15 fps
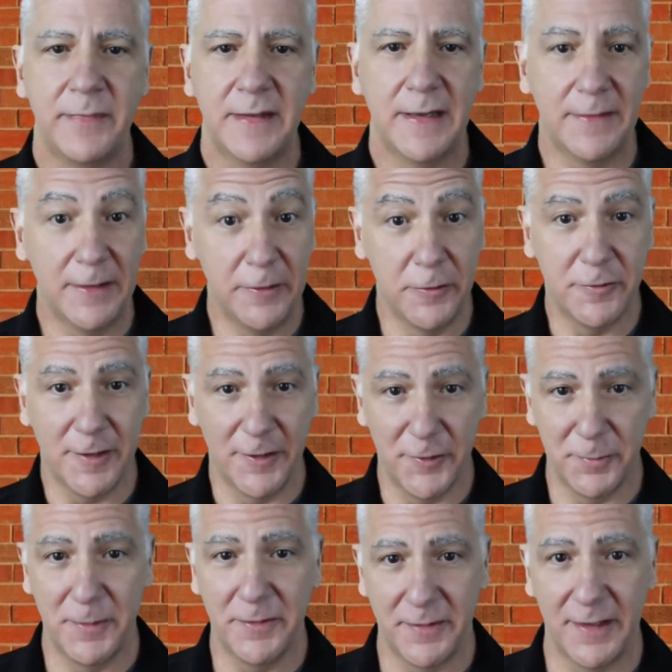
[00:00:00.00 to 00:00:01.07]
and then you
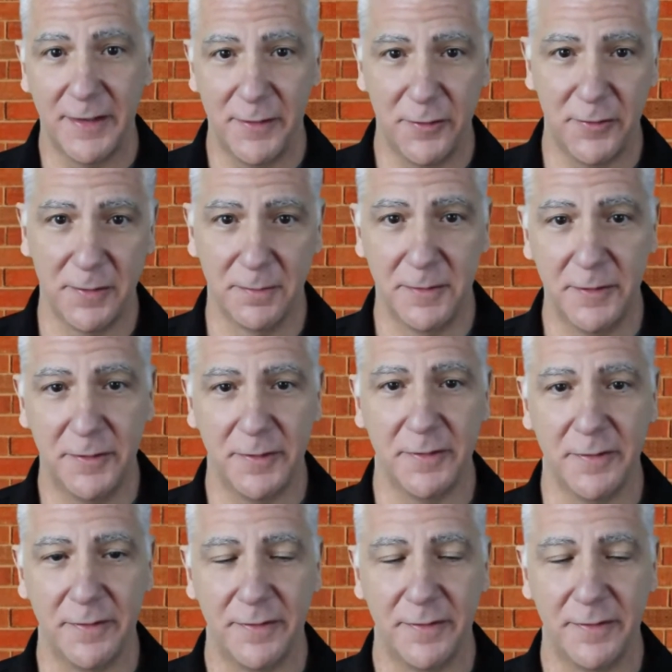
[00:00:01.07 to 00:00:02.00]
transmit that using Bluetooth.